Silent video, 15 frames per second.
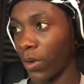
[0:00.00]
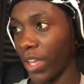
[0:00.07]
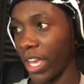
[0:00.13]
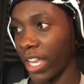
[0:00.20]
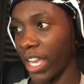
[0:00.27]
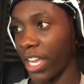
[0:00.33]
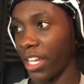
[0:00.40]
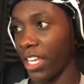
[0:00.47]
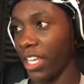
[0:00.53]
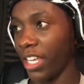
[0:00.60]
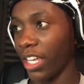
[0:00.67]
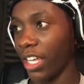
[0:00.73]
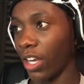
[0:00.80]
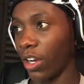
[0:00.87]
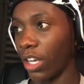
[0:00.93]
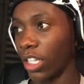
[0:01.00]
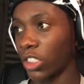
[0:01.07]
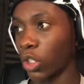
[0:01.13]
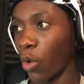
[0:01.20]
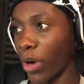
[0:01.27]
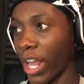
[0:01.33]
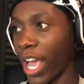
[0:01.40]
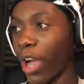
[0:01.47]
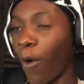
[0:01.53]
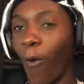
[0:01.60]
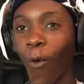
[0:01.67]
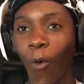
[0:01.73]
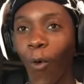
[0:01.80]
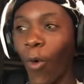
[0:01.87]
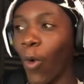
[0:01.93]
yeah, K D. Score that.
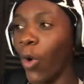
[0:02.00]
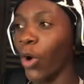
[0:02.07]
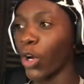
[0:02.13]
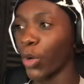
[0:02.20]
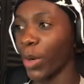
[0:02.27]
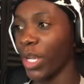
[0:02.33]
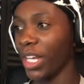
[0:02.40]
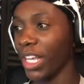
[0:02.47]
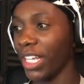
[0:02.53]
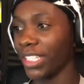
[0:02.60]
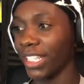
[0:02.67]
Nice. Oh, greenies.